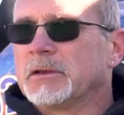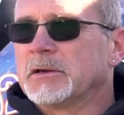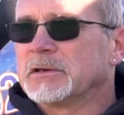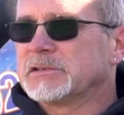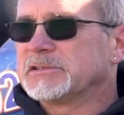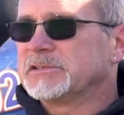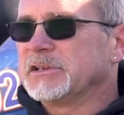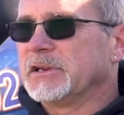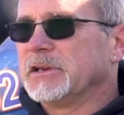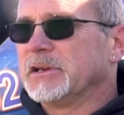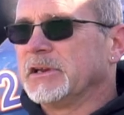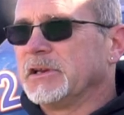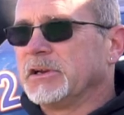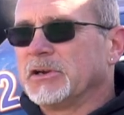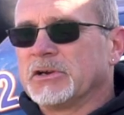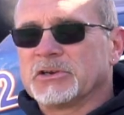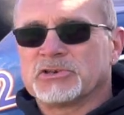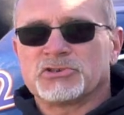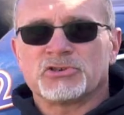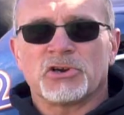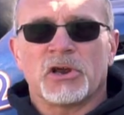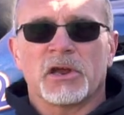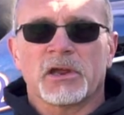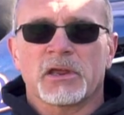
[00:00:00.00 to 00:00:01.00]
you're sitting in your
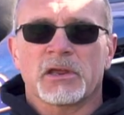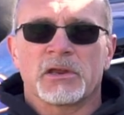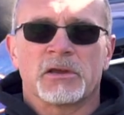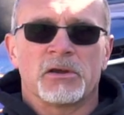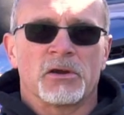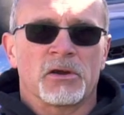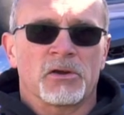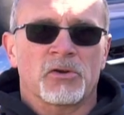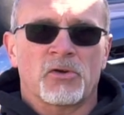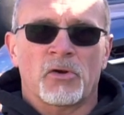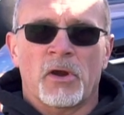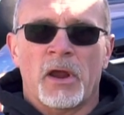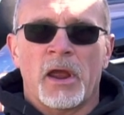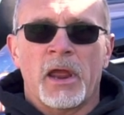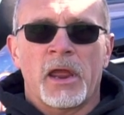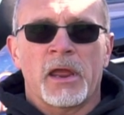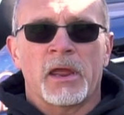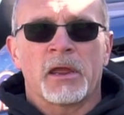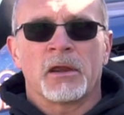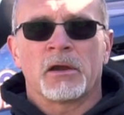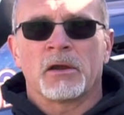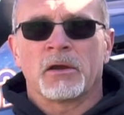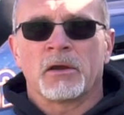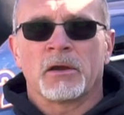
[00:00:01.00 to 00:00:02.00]
truck and you're
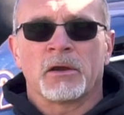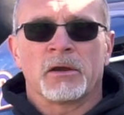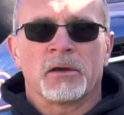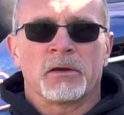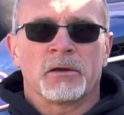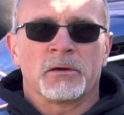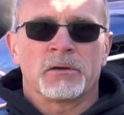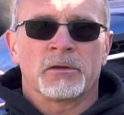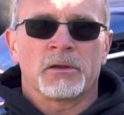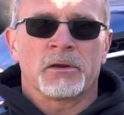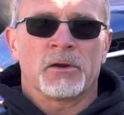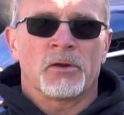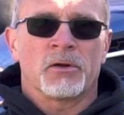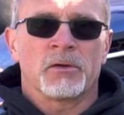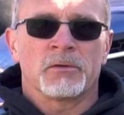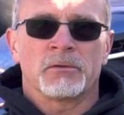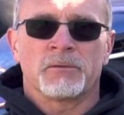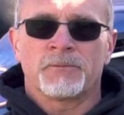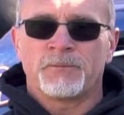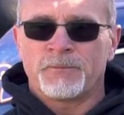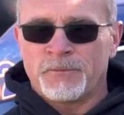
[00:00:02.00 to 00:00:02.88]
crying, or you're, you know,